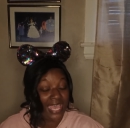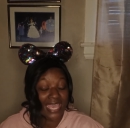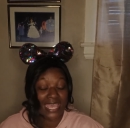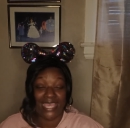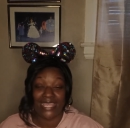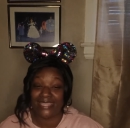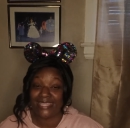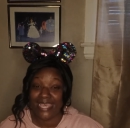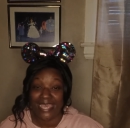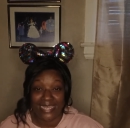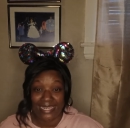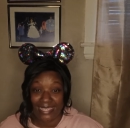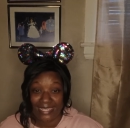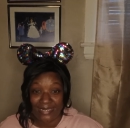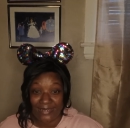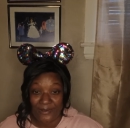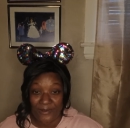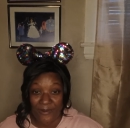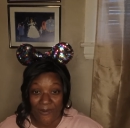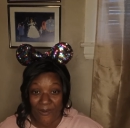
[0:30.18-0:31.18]
and that ain't
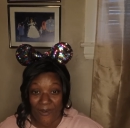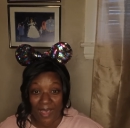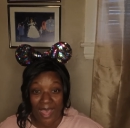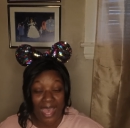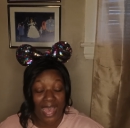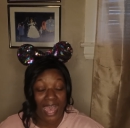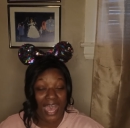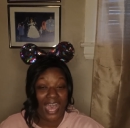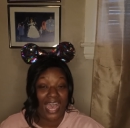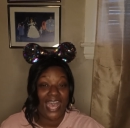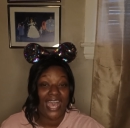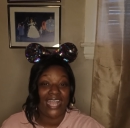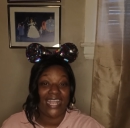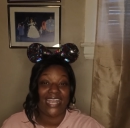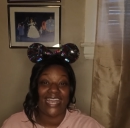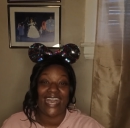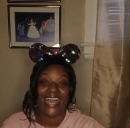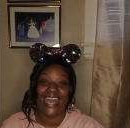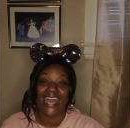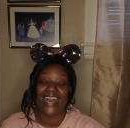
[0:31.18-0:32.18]
all. I
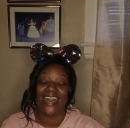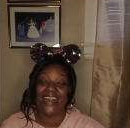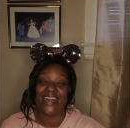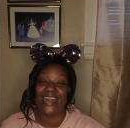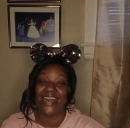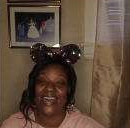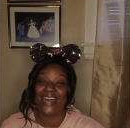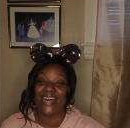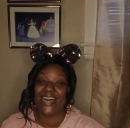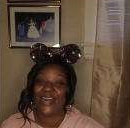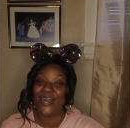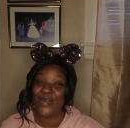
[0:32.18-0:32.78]
got a,